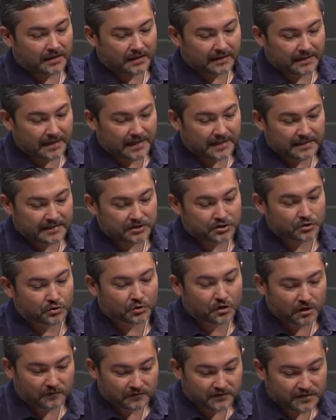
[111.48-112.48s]
get into
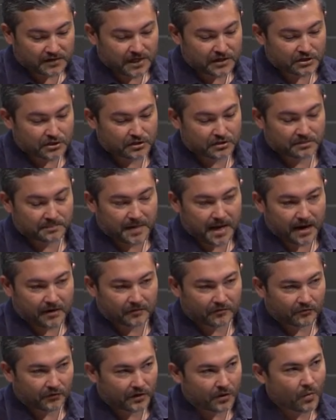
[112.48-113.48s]
conversations about
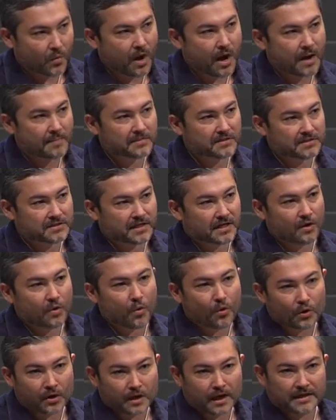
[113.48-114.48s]
requirements.
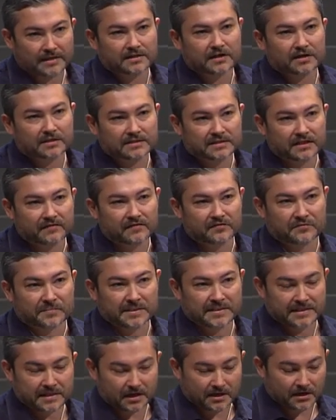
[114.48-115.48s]
All of that kind of stuff had to
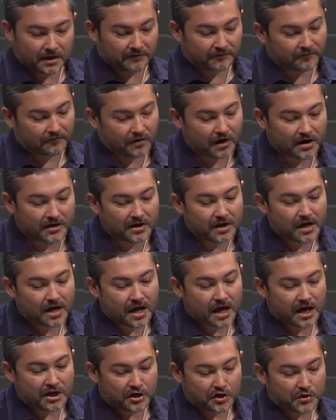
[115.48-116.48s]
be done up front,
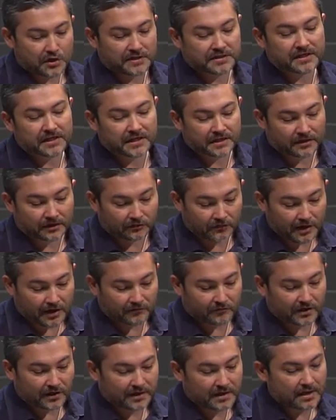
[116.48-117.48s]
and you need to hit the
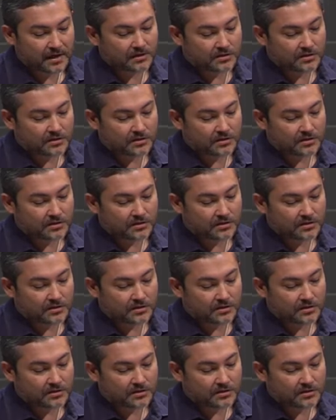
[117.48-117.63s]
ground running.